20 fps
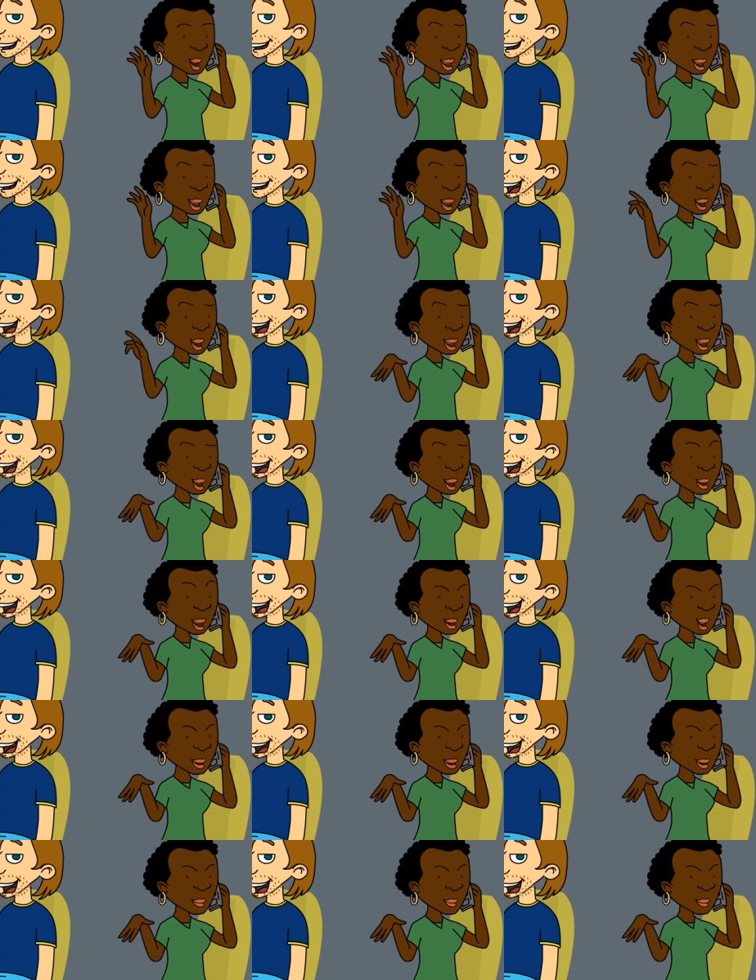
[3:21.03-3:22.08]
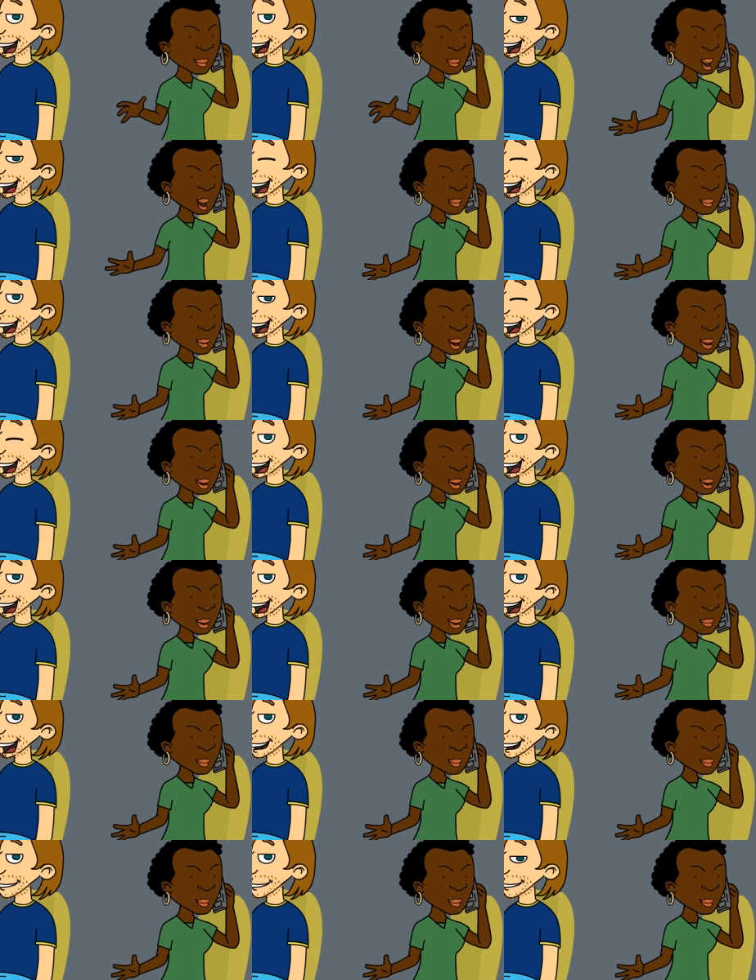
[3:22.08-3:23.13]
Caillou, this is a prank call.
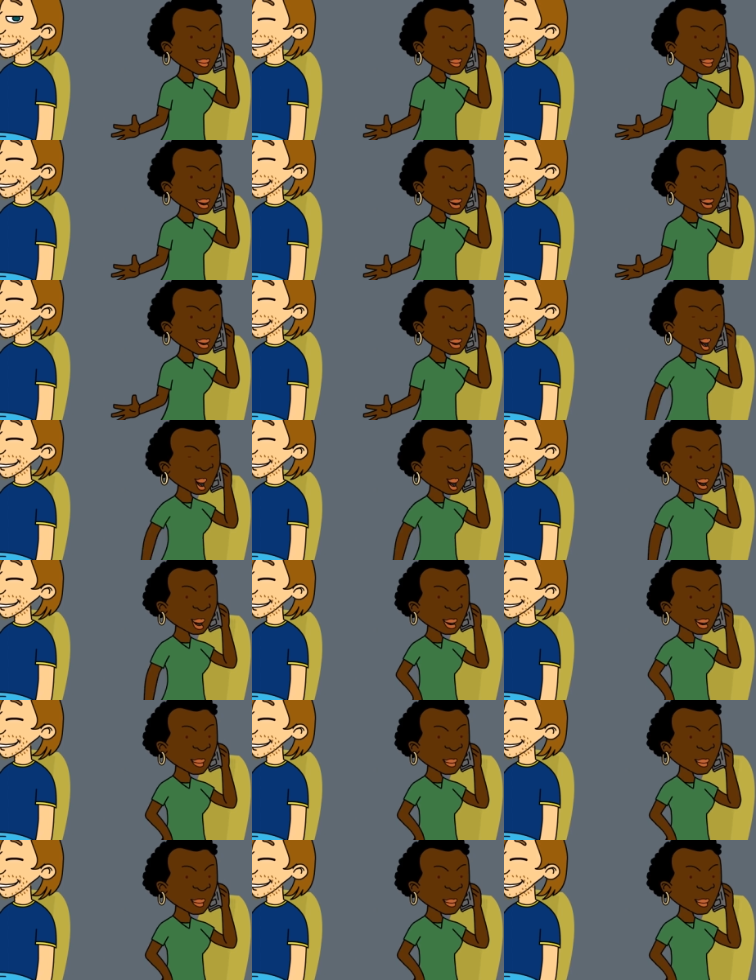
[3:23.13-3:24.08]
Goodbye.